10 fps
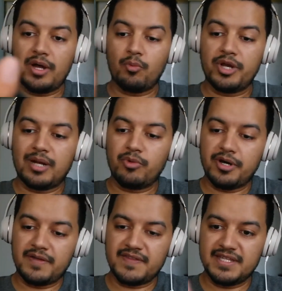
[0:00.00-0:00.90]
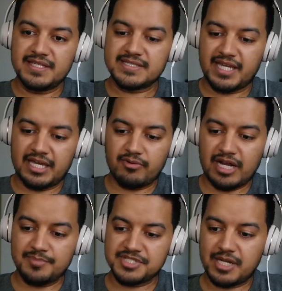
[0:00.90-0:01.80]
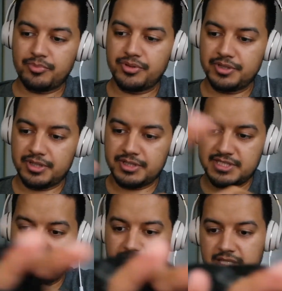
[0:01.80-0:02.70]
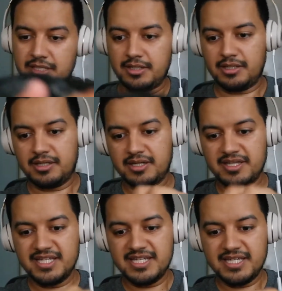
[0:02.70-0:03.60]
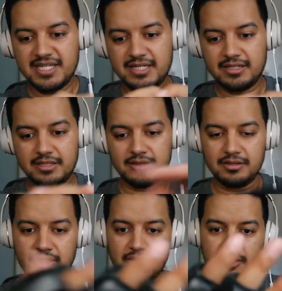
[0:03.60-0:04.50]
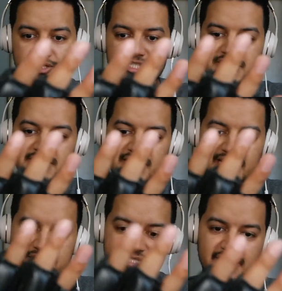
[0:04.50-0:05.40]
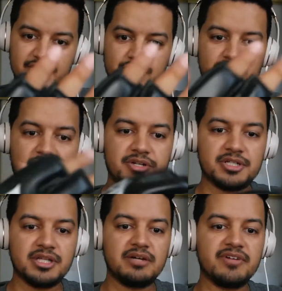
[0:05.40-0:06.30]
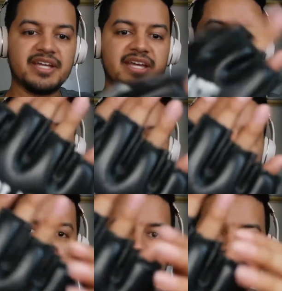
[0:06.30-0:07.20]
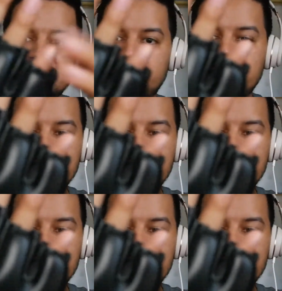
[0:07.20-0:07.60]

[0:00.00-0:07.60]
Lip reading: when I'm wearing these hand wraps and I put on the large slash extra large glove, again, you kind of see the pinky.